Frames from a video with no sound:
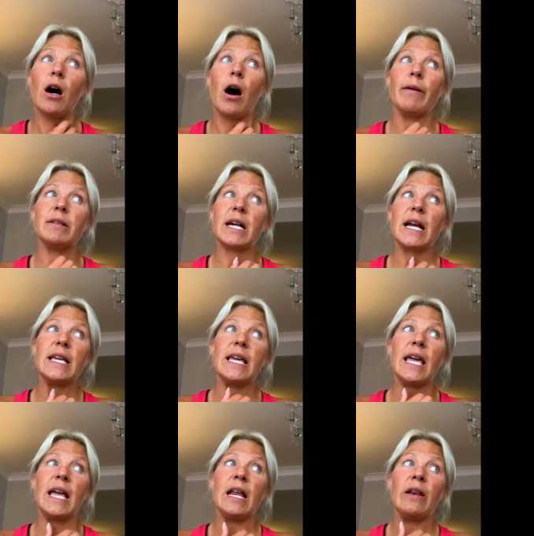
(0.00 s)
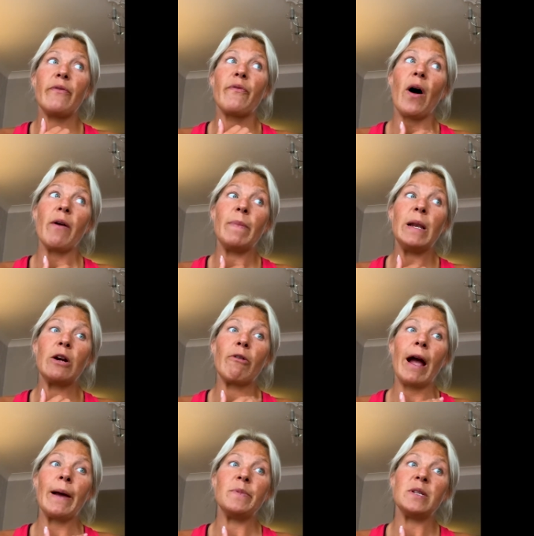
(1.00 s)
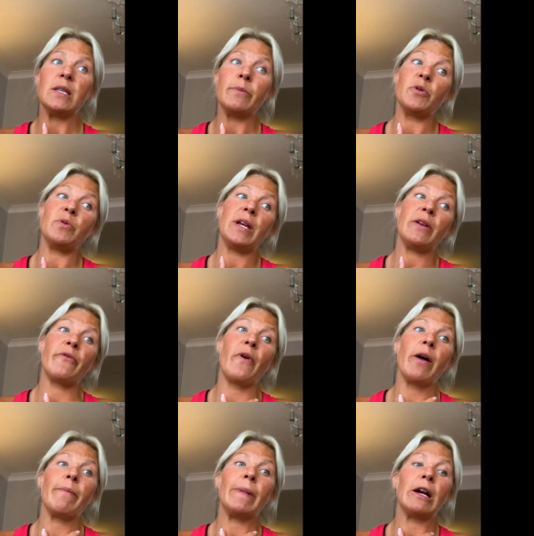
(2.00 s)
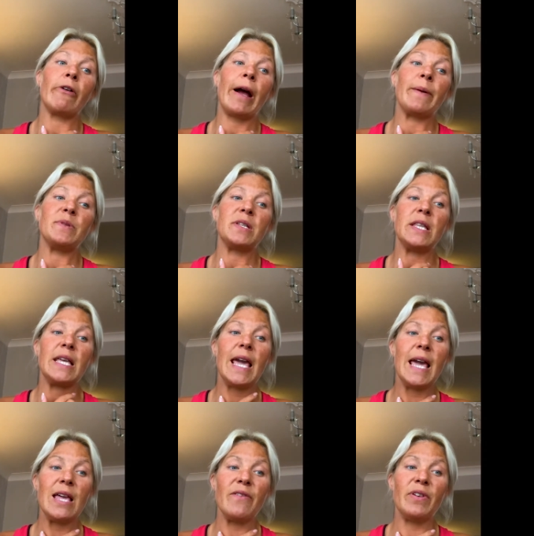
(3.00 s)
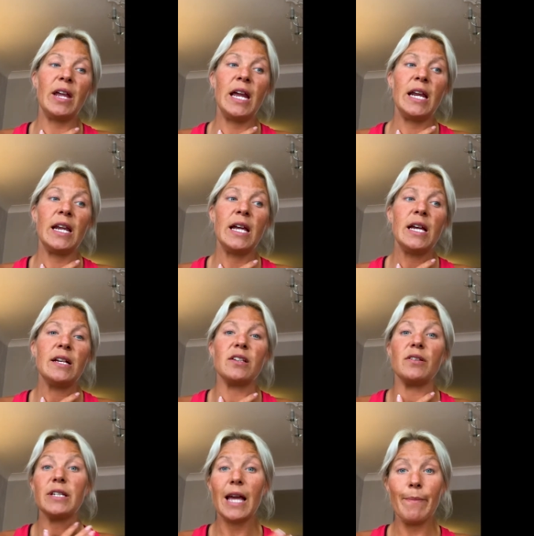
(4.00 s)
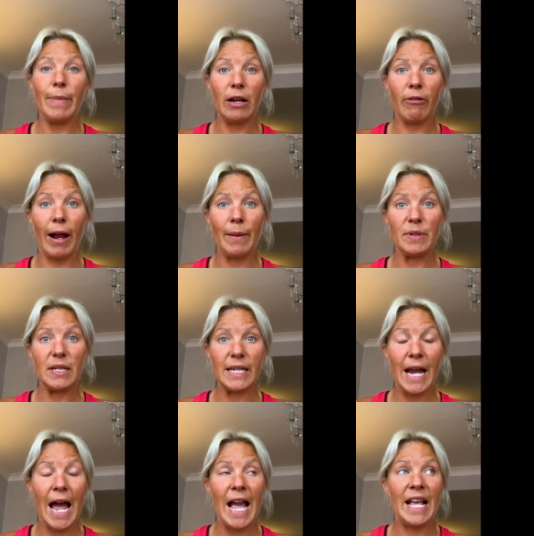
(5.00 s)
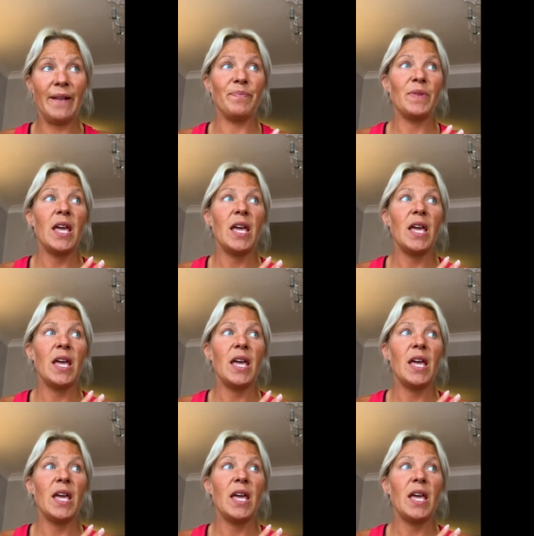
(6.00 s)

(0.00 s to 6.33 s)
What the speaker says: I'm taking 5 milligrams in the morning, 5 milligrams in the evening, so 10 milligrams a day.